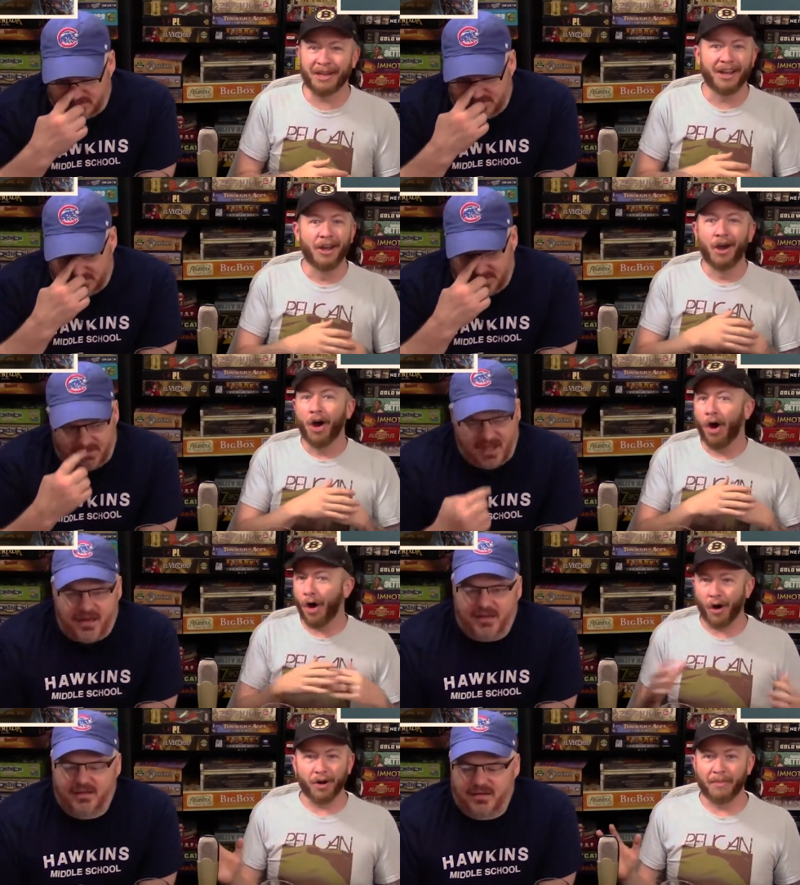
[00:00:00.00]
Speaker 1: to be
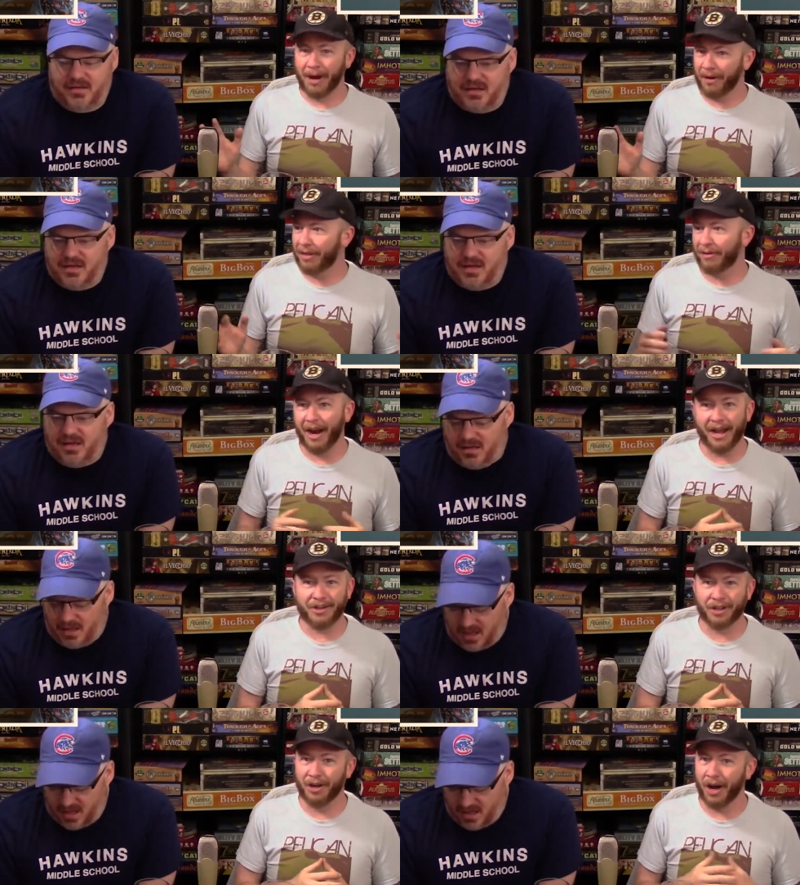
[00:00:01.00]
hard
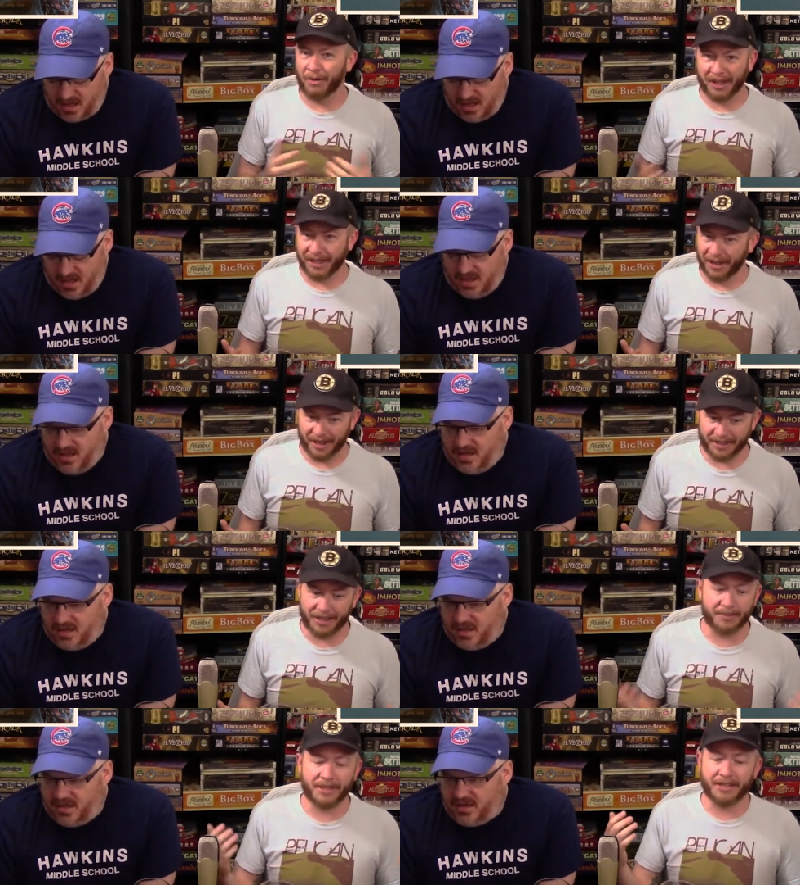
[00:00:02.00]
Amerithrash and not really a lot of
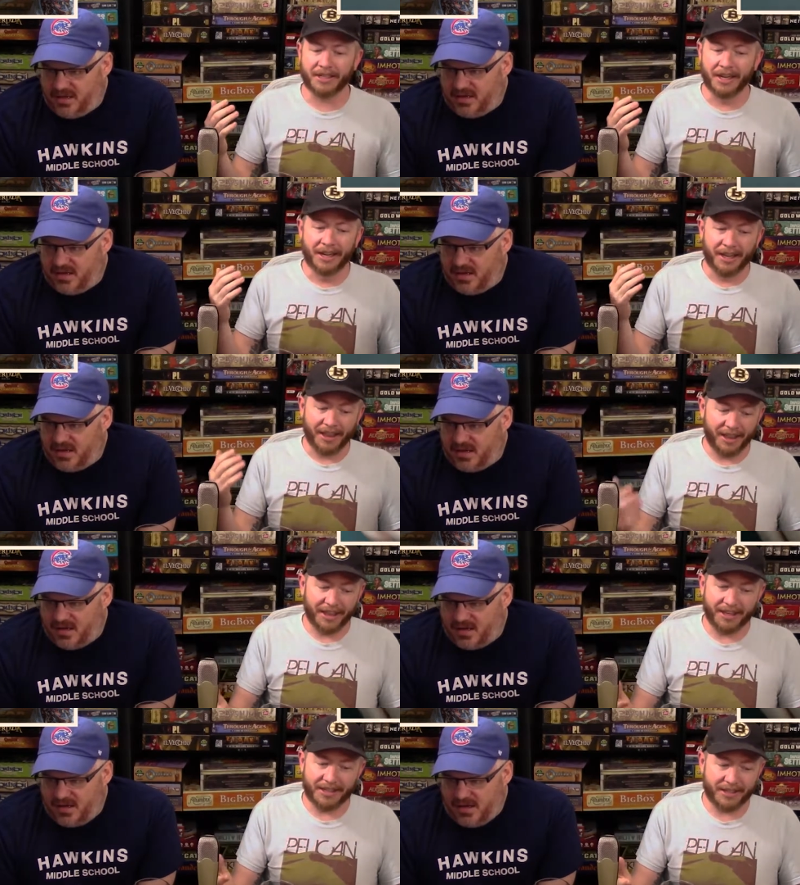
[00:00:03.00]
substance
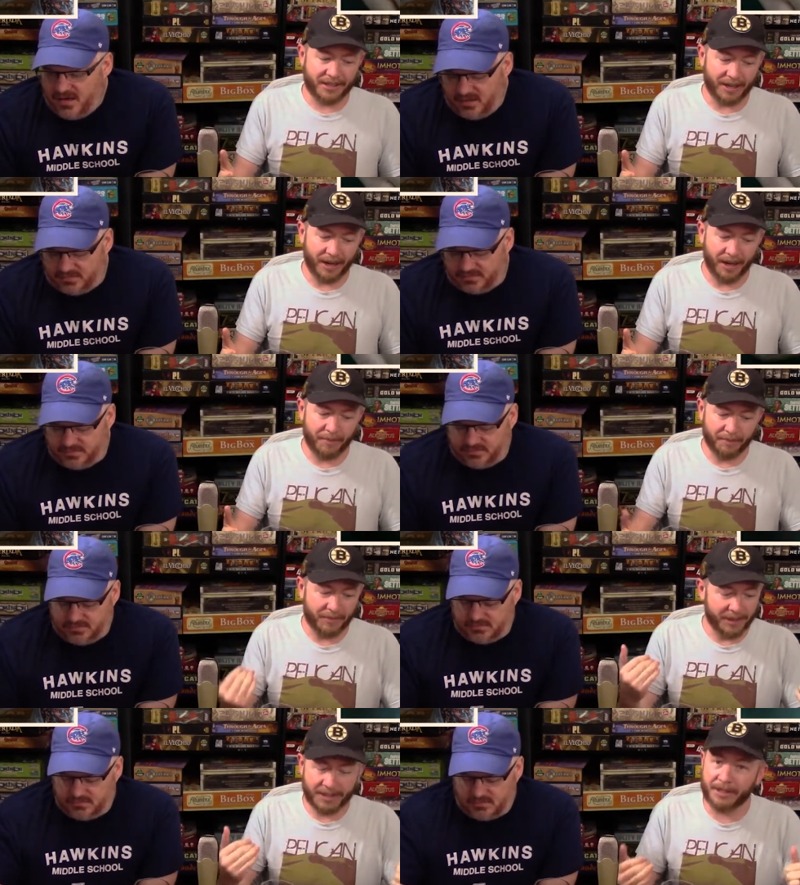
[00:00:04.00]
this um,
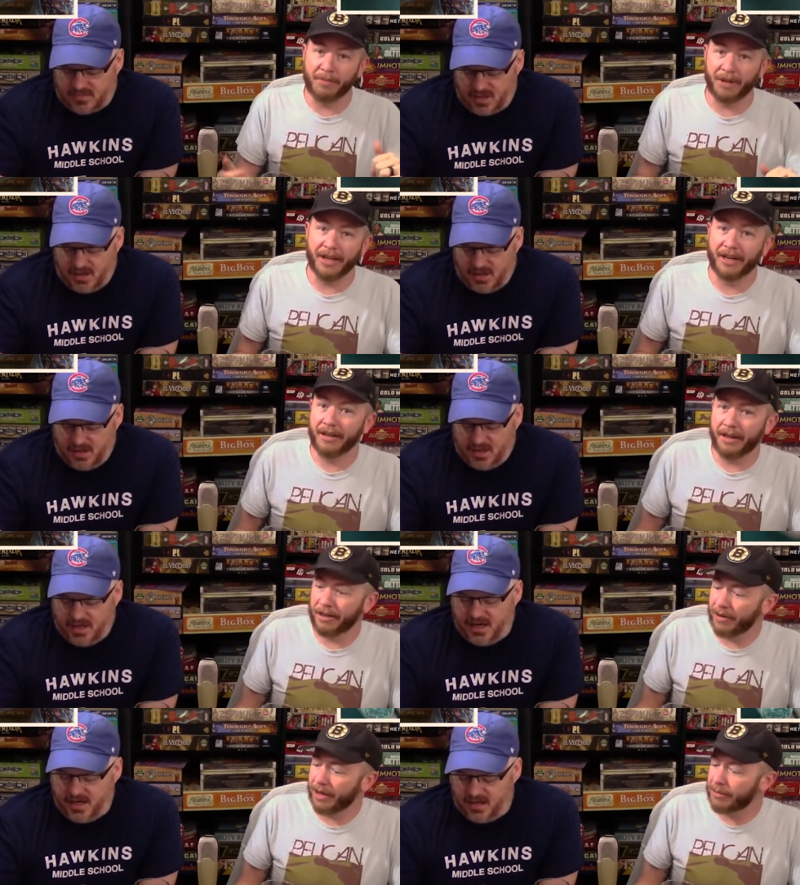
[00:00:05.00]
this is the blend
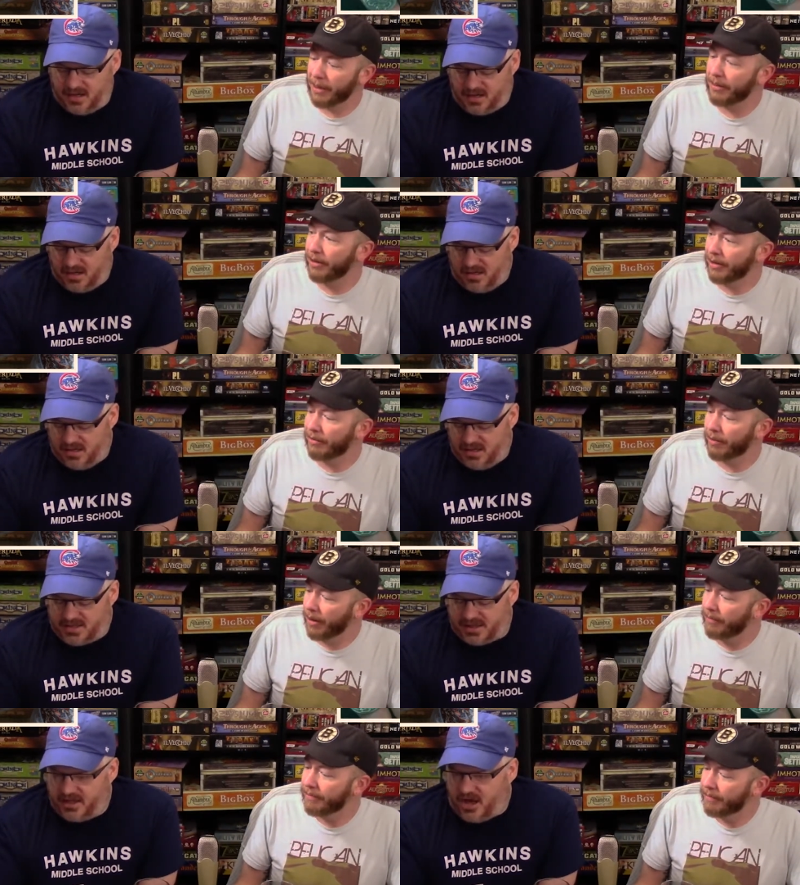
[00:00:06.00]
that you
Speaker 2: guys might be looking for. It's
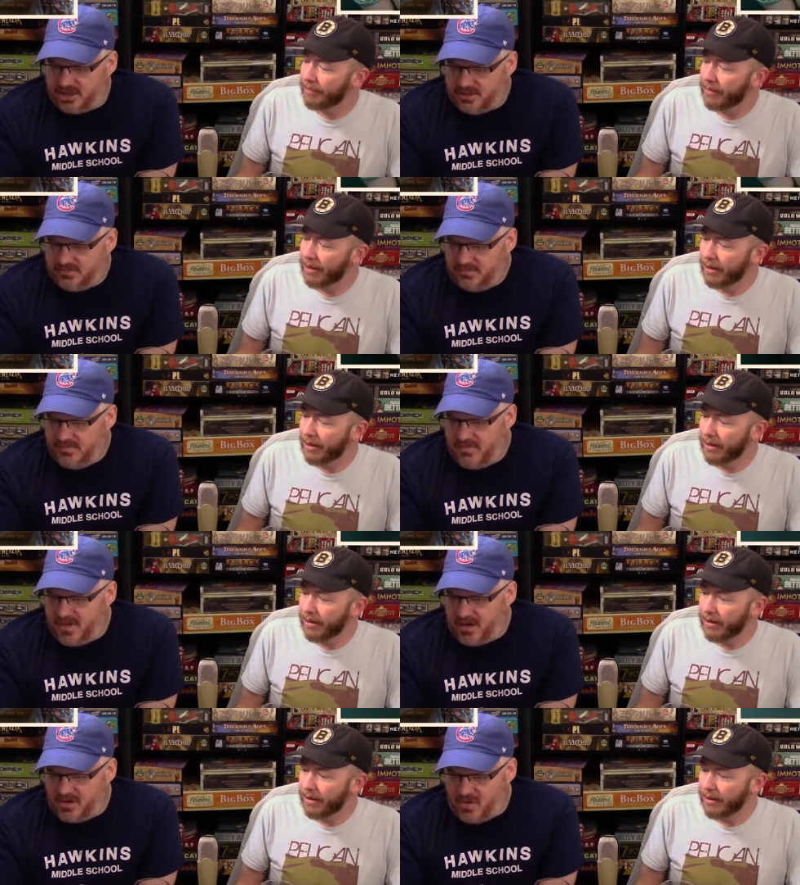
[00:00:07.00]
got the awesome
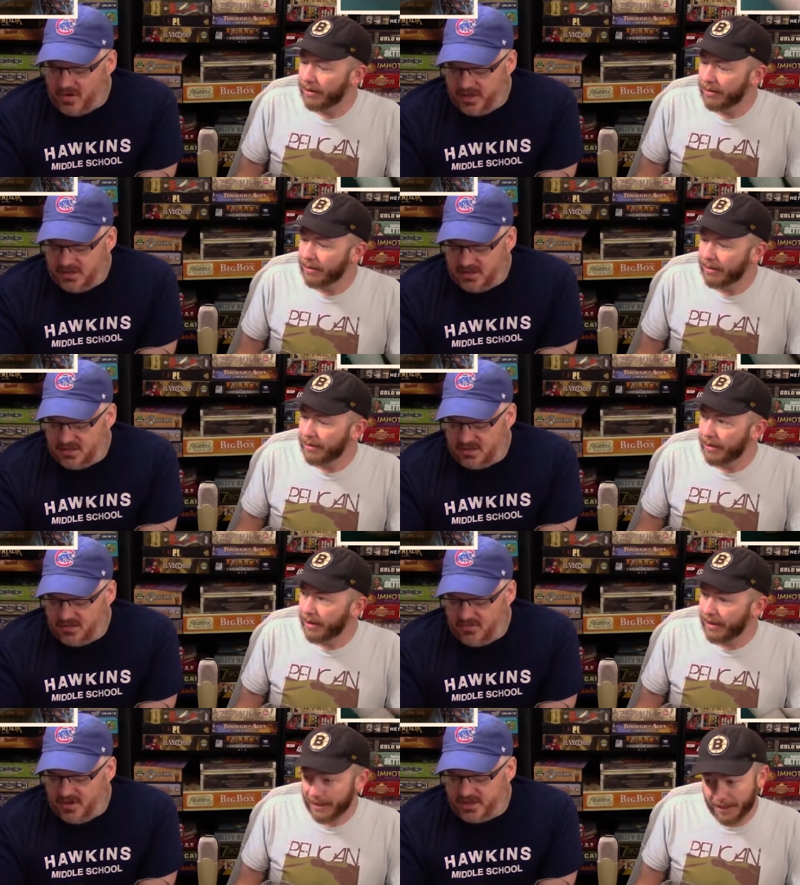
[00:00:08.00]
metal coins.
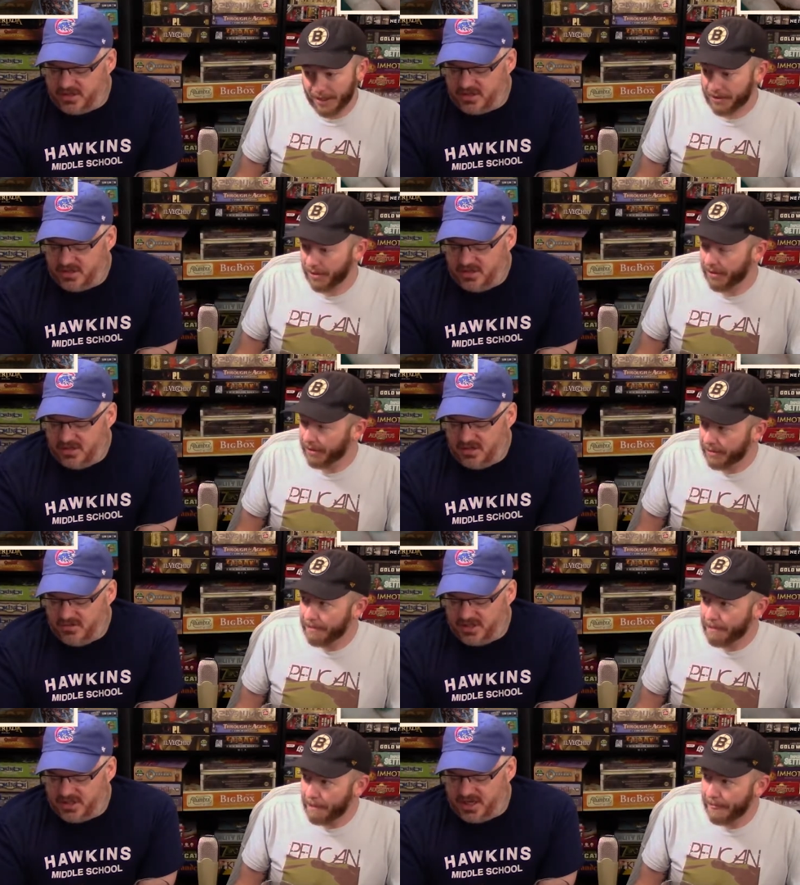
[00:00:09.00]
That's which, Kickstarter.
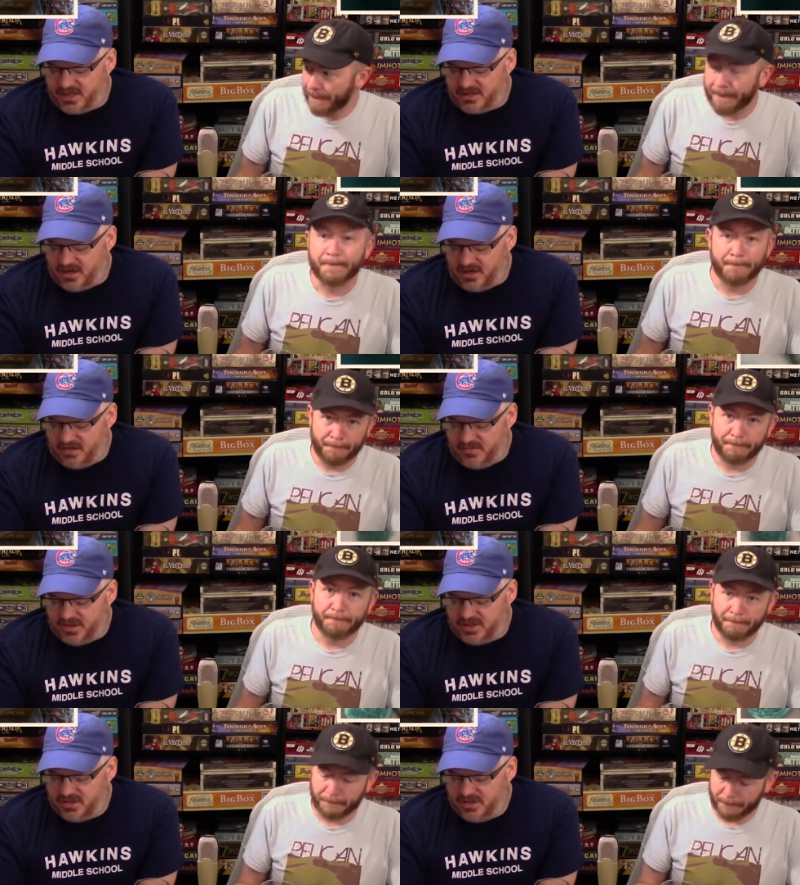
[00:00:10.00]
Which is Kickstarter,
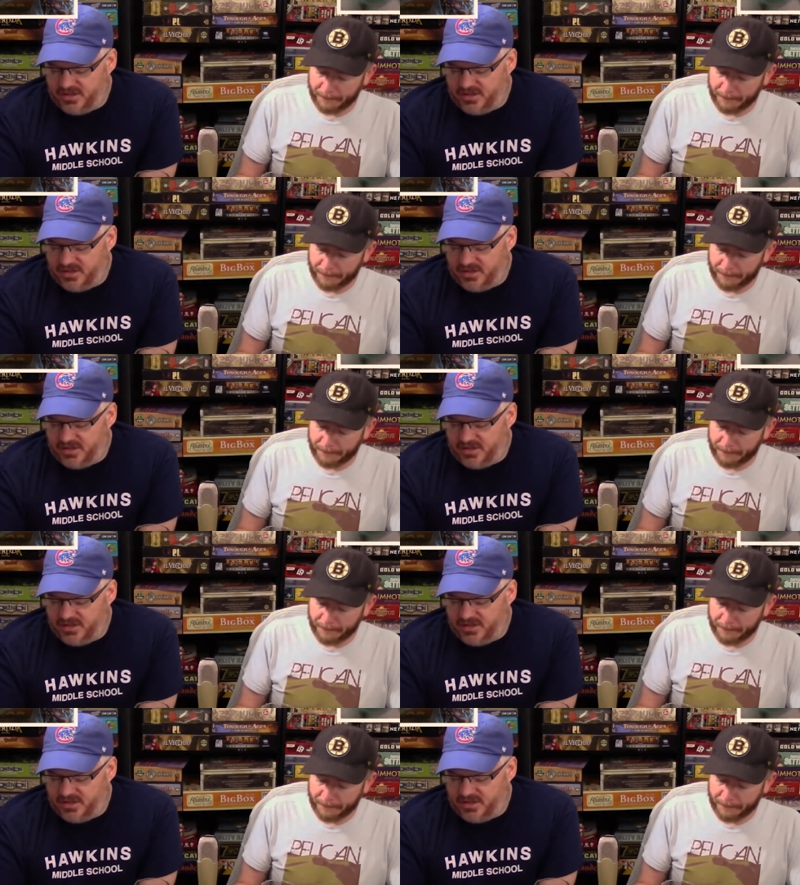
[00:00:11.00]
which